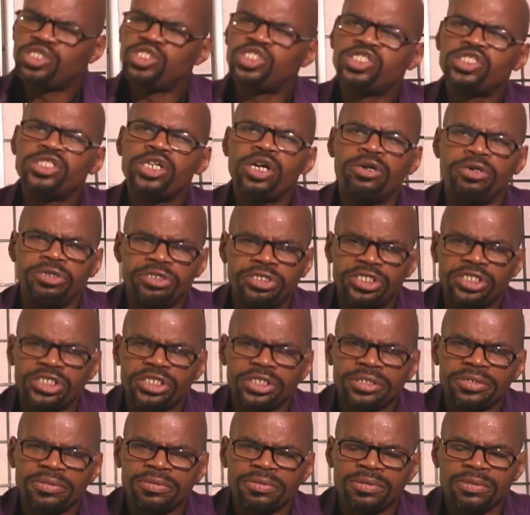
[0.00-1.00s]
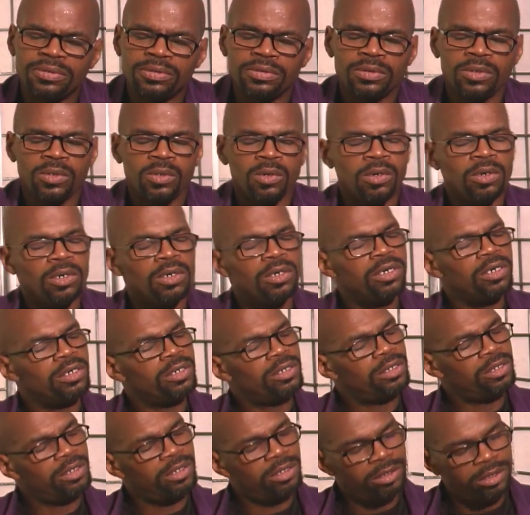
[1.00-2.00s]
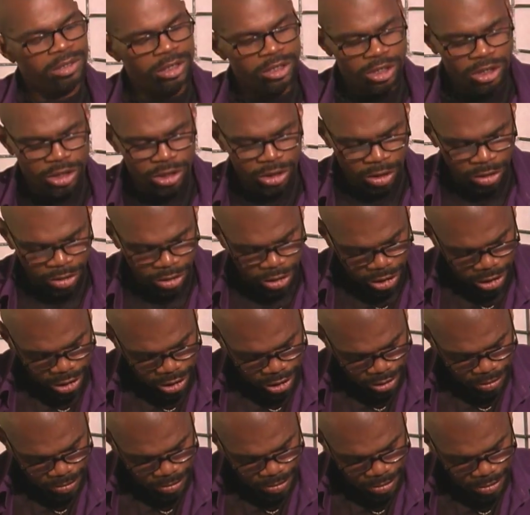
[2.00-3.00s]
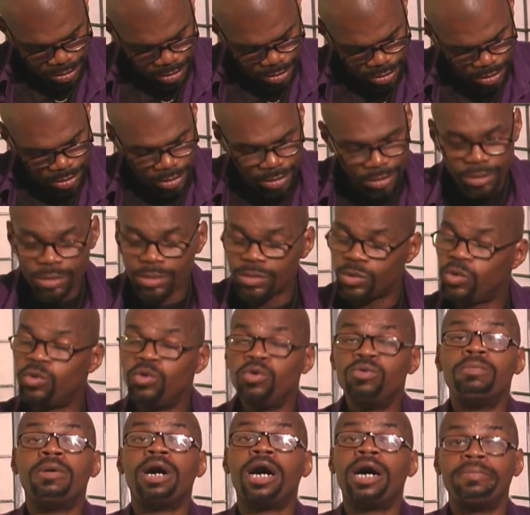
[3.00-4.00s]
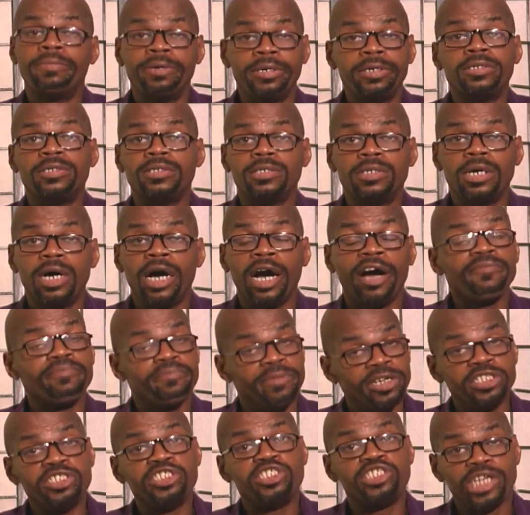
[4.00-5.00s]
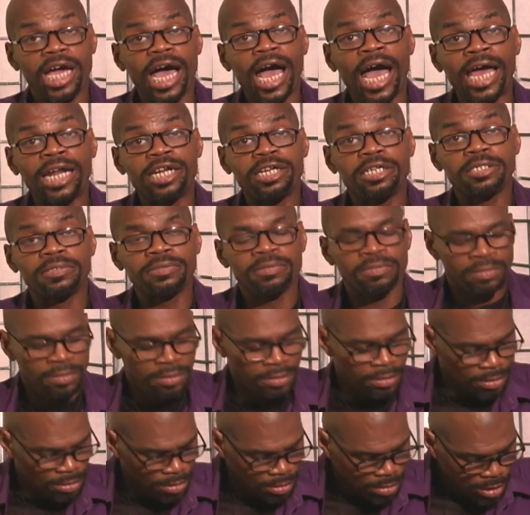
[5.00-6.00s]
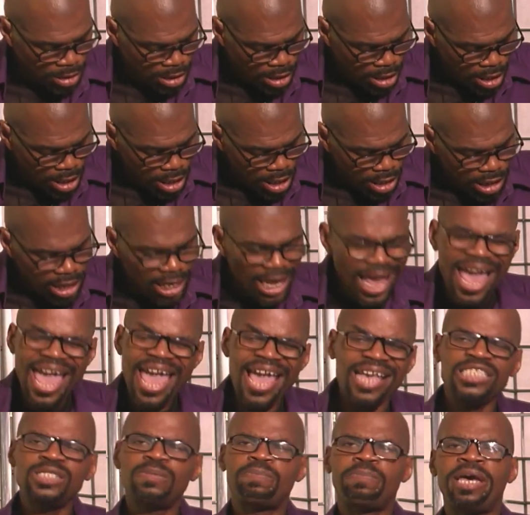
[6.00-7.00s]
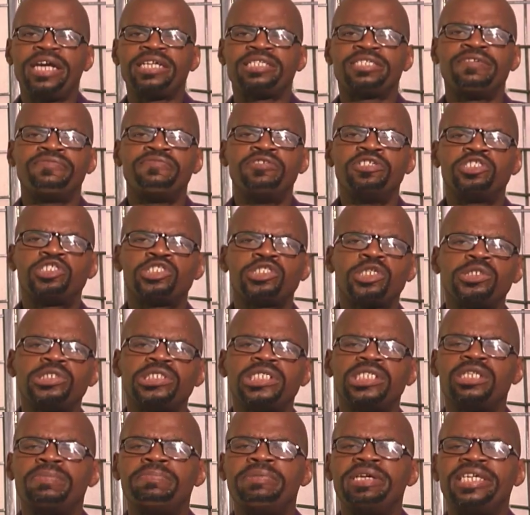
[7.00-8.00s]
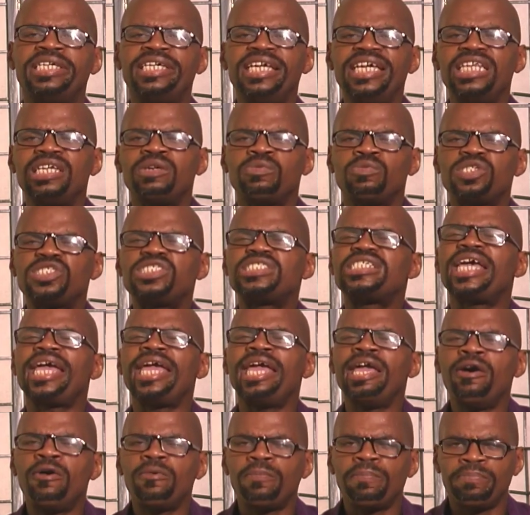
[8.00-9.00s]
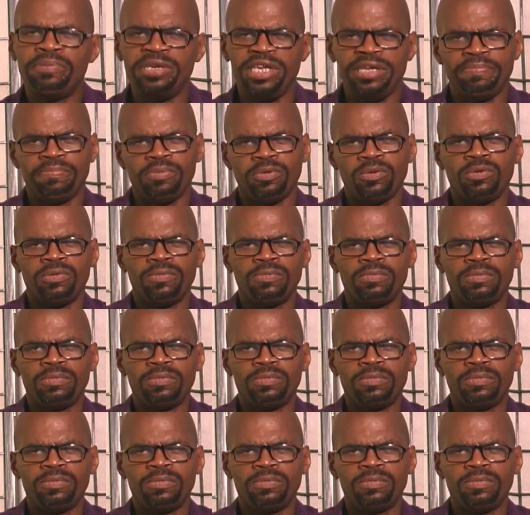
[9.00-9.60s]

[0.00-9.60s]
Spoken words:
church. Oh, the church. Ooh, mama, I've been shot. The aspect of the church in the beginning was to help people,